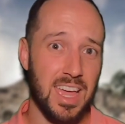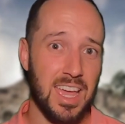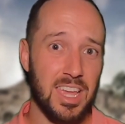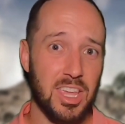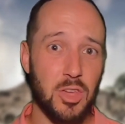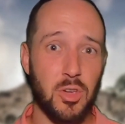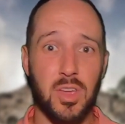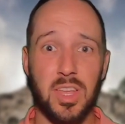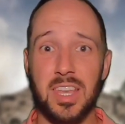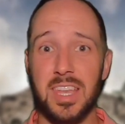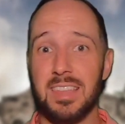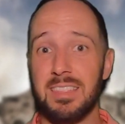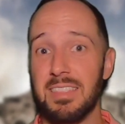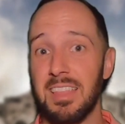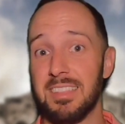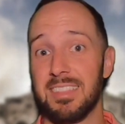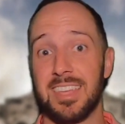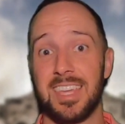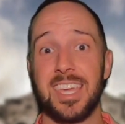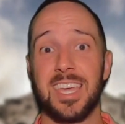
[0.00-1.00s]
You can
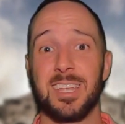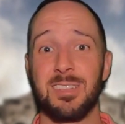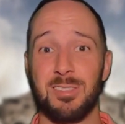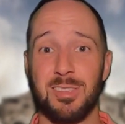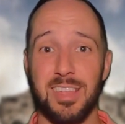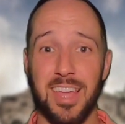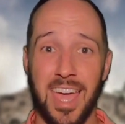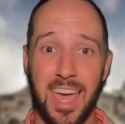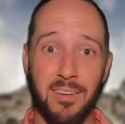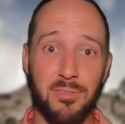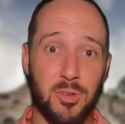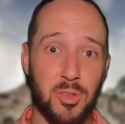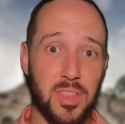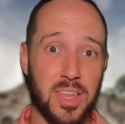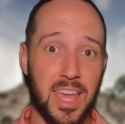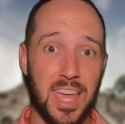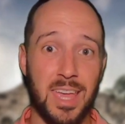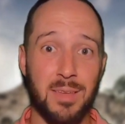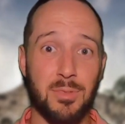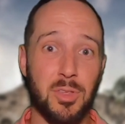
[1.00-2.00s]
let the kids, after the
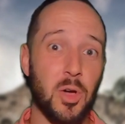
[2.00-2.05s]
game,